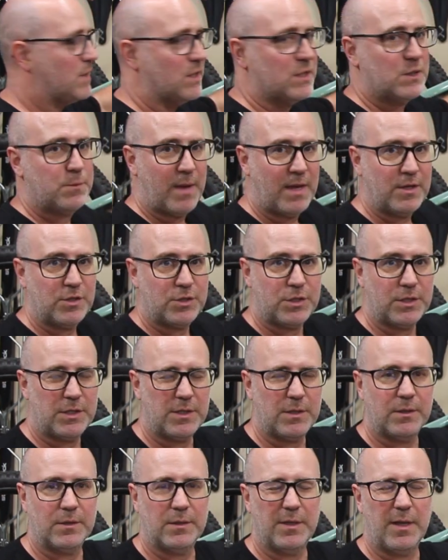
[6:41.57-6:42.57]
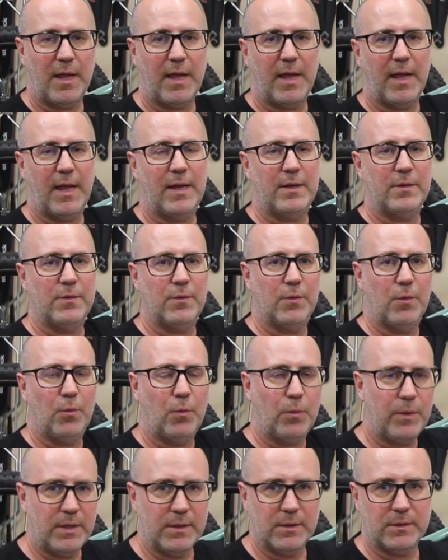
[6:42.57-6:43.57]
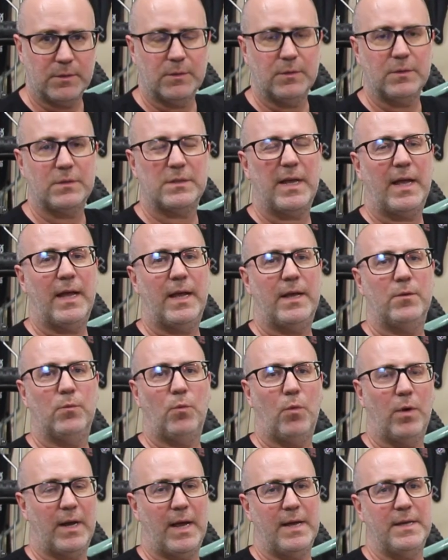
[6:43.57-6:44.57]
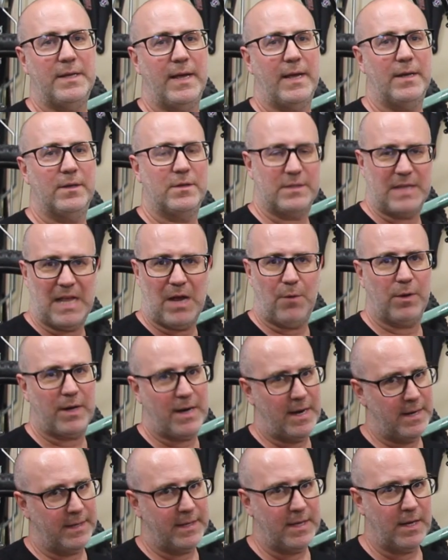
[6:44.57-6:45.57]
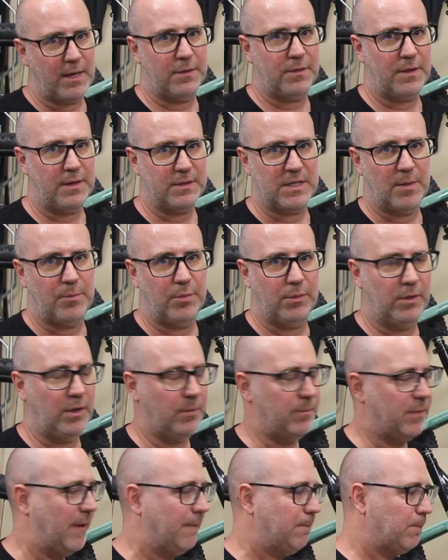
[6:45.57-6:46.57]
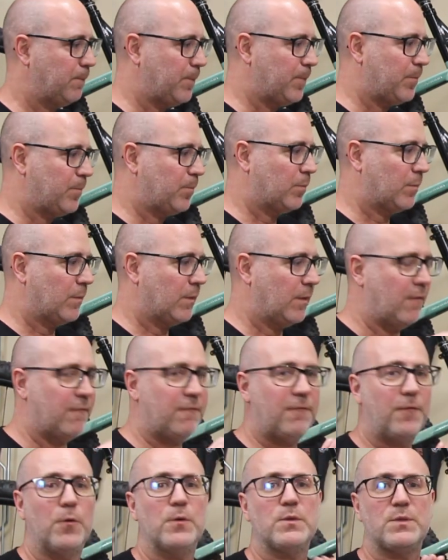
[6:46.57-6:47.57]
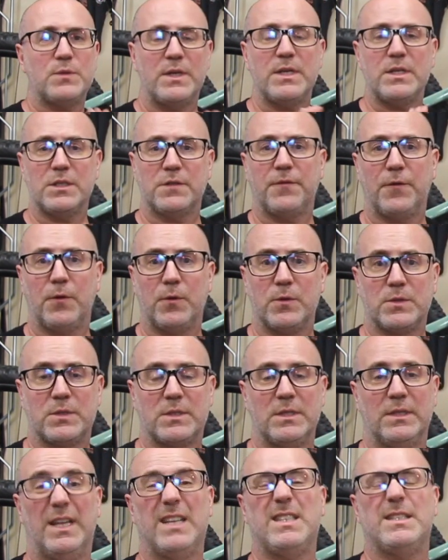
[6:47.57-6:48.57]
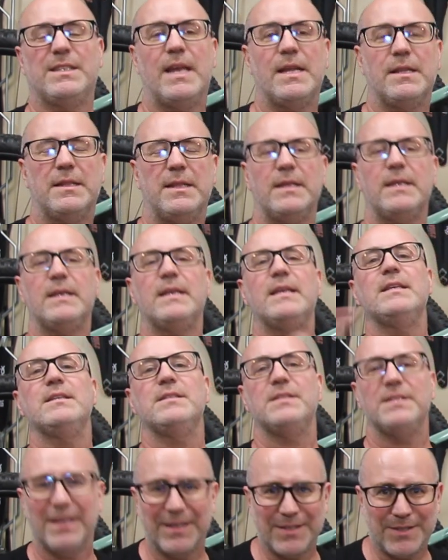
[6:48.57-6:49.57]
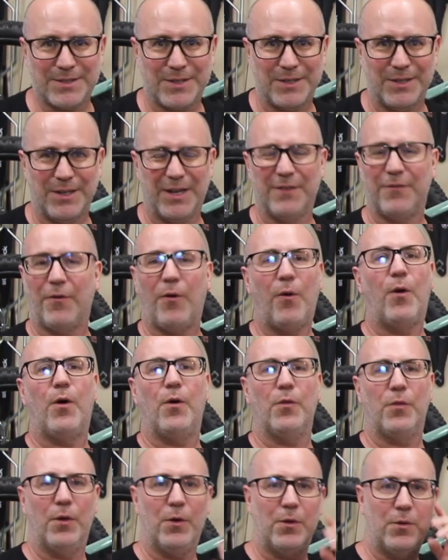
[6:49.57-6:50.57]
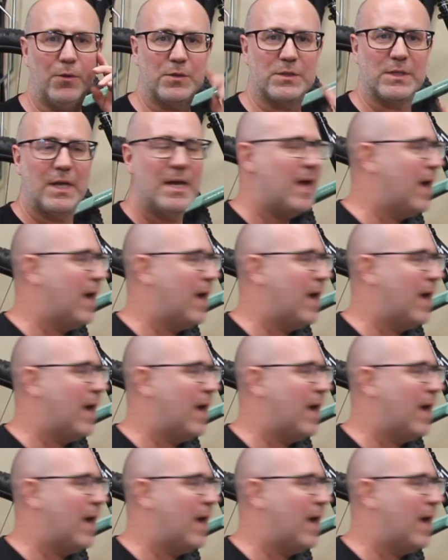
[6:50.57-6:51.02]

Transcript: suspension and the wheels and what I did, because now we're kind of kicking things up a little bit. First things first, let's take the easiest of all those.